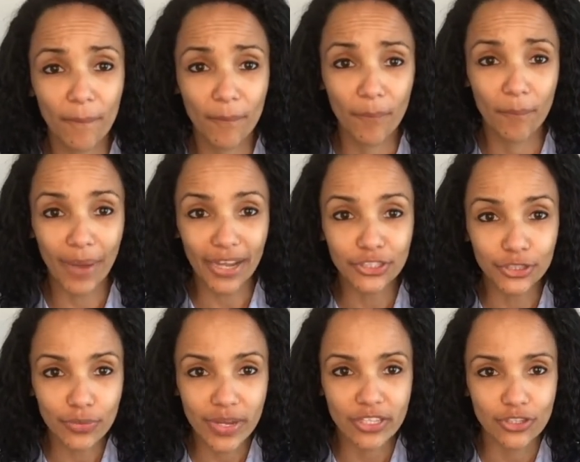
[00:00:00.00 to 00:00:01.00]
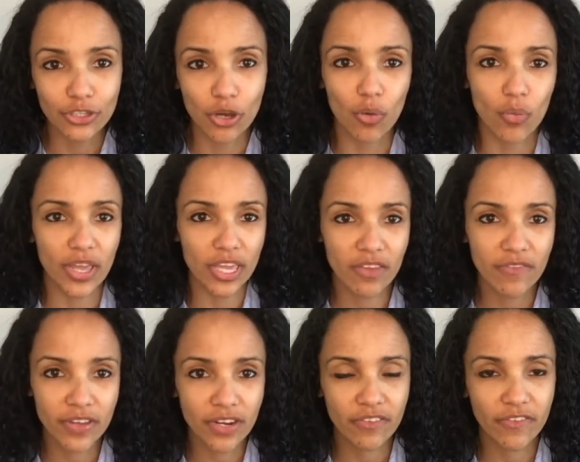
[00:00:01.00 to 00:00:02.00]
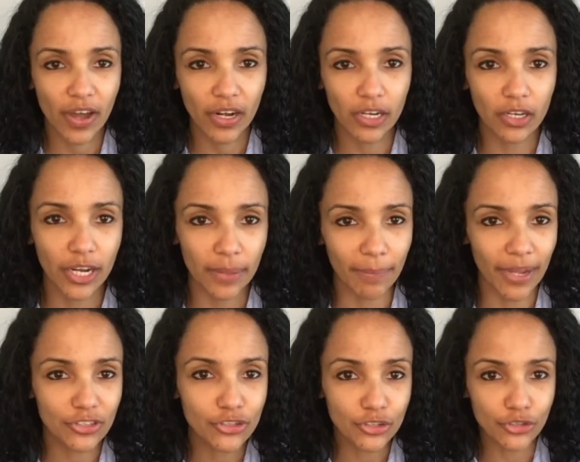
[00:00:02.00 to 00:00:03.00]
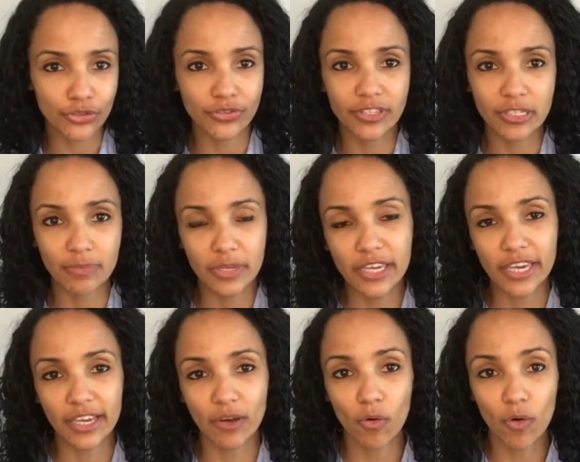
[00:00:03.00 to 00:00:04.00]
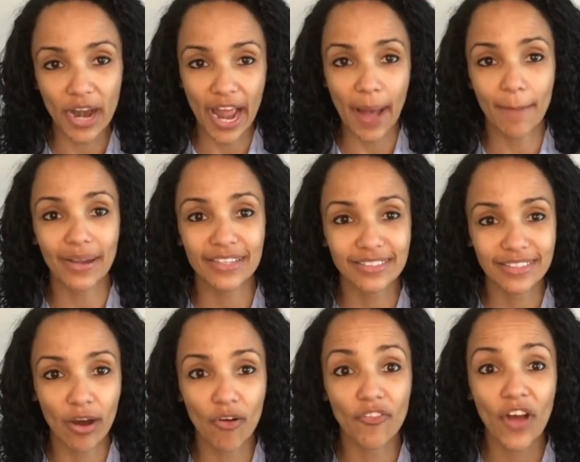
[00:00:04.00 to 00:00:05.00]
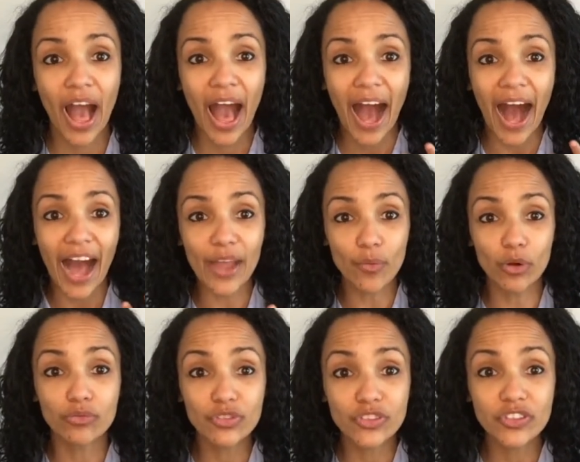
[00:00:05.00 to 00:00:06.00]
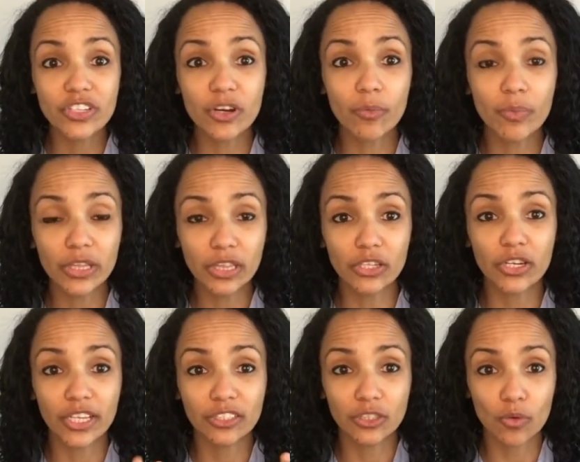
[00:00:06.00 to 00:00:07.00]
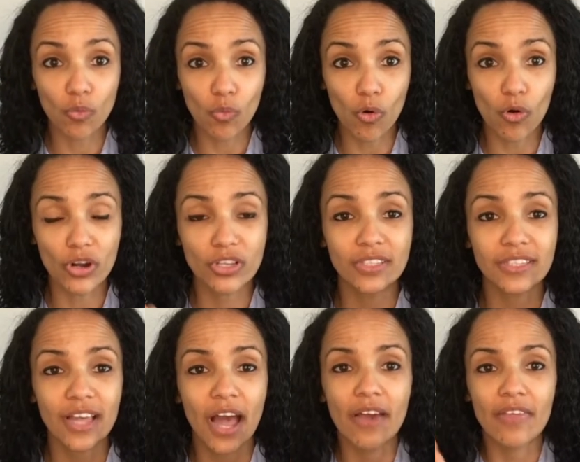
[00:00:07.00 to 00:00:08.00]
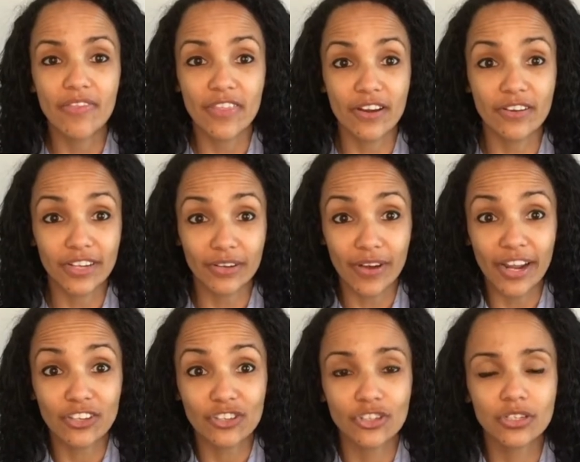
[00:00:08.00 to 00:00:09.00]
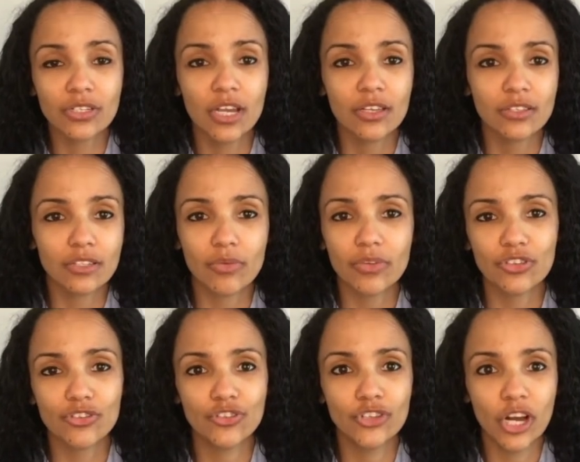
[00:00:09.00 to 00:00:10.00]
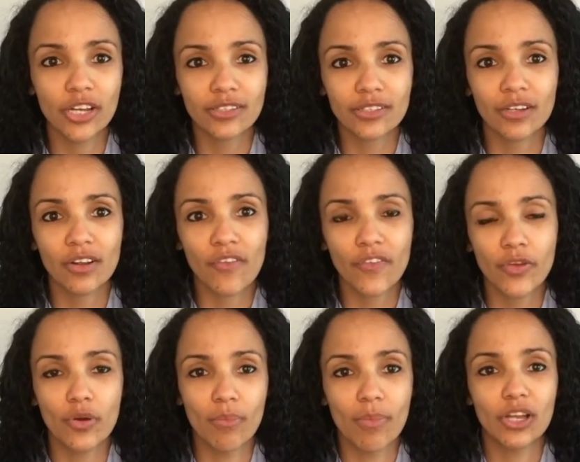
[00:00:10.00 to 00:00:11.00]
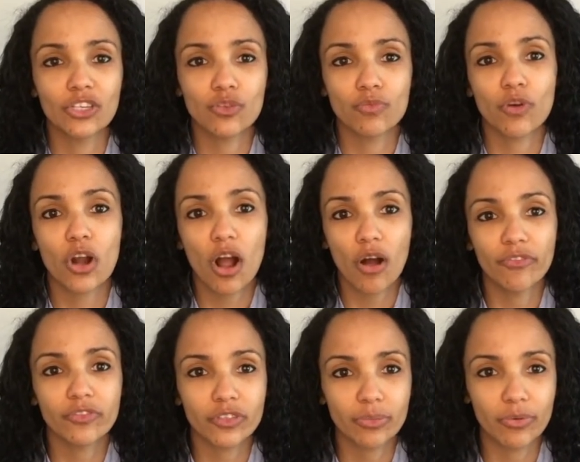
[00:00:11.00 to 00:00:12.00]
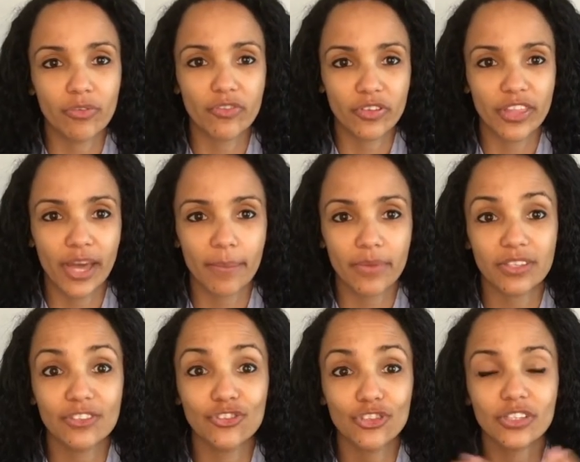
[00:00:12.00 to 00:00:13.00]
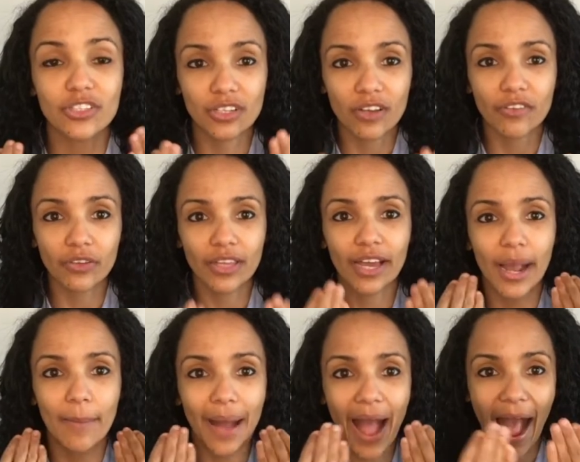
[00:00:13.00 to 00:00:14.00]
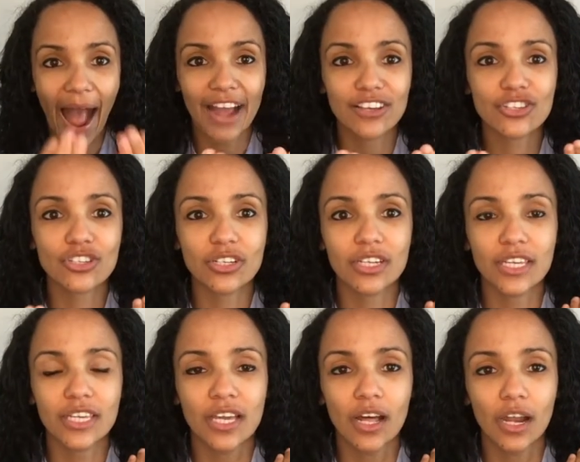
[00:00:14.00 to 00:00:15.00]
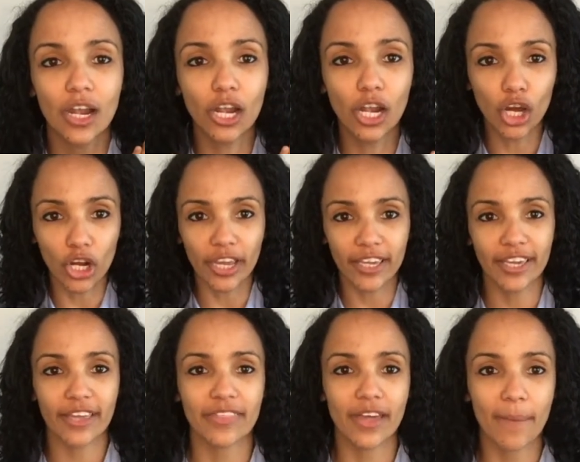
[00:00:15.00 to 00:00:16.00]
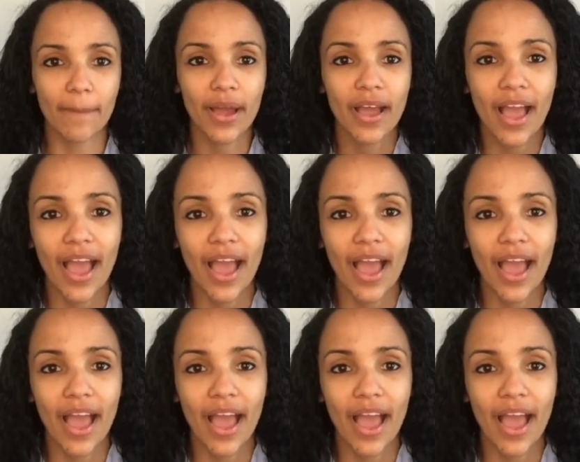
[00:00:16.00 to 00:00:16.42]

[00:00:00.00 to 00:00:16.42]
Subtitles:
By doing so, even if I look at my student speaking or at myself, I will still be looking towards their direction. So it's just gonna feel much more comfortable for them. It's just gonna feel like I'm actually looking at them.